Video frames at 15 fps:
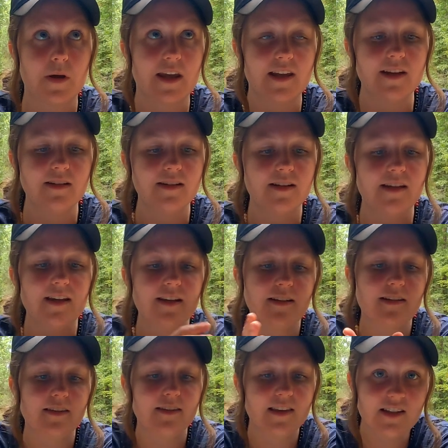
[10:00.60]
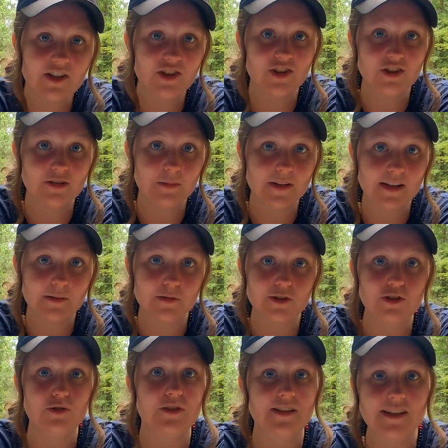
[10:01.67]
paint, this should be able
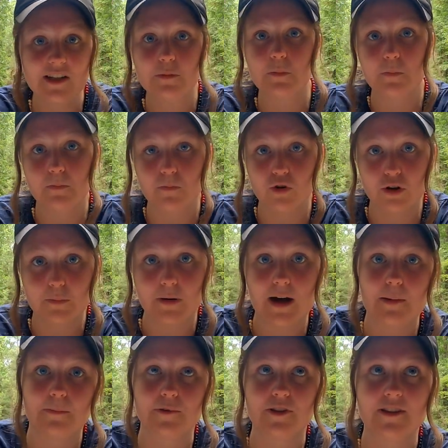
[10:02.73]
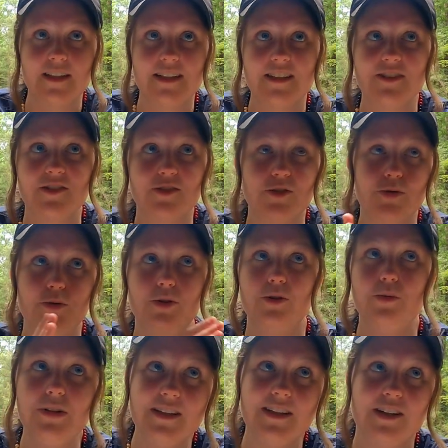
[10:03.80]
to stick more properly to
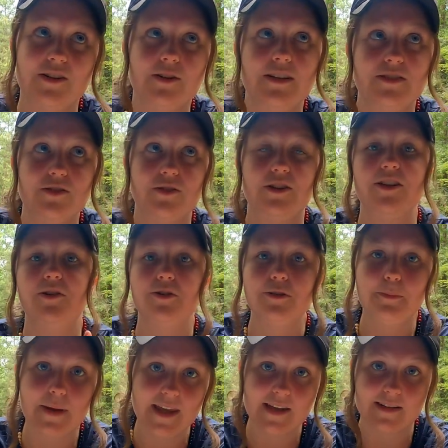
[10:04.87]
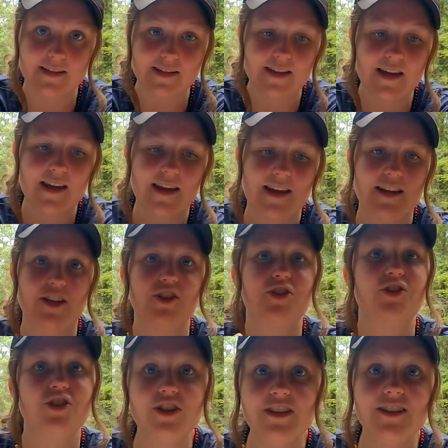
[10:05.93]
the window and to the old paint. and it
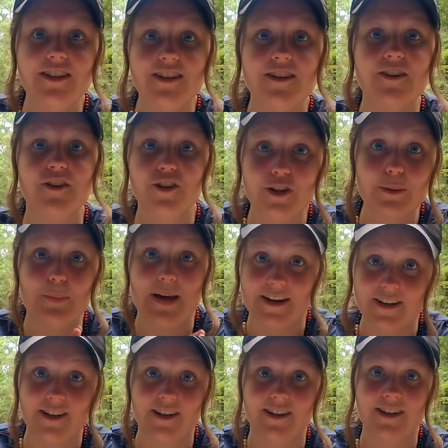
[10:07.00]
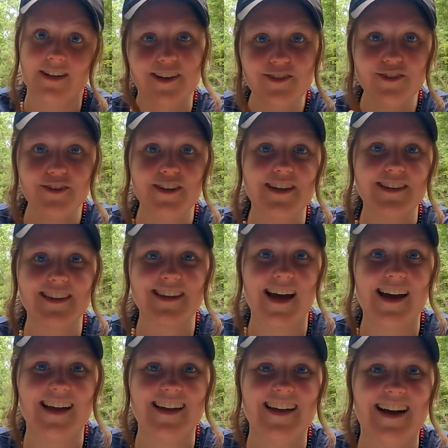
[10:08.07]
should look better. The other thing
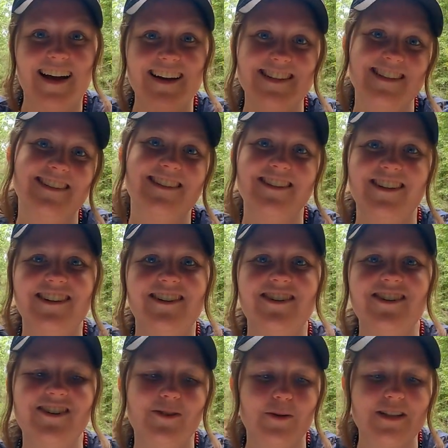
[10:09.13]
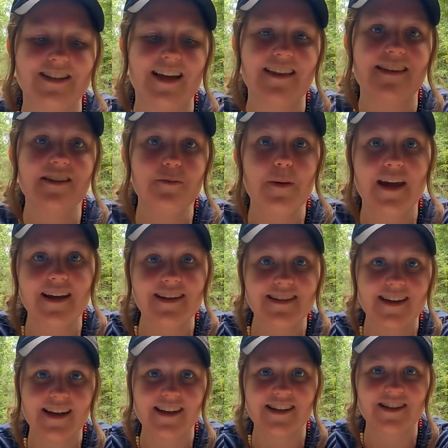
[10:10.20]
that I didn't know was that this
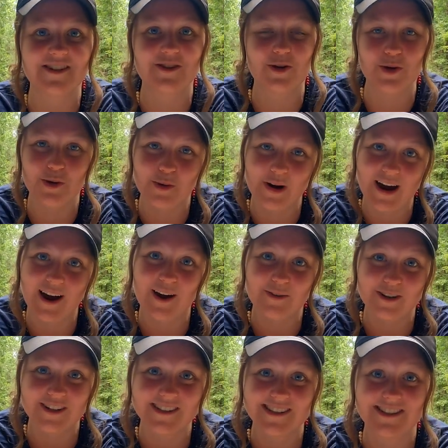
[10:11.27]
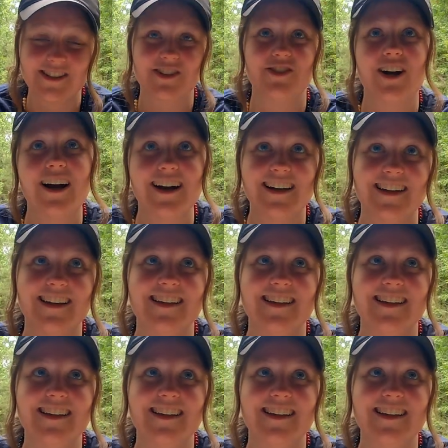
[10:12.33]
paint takes 2 hours to dry.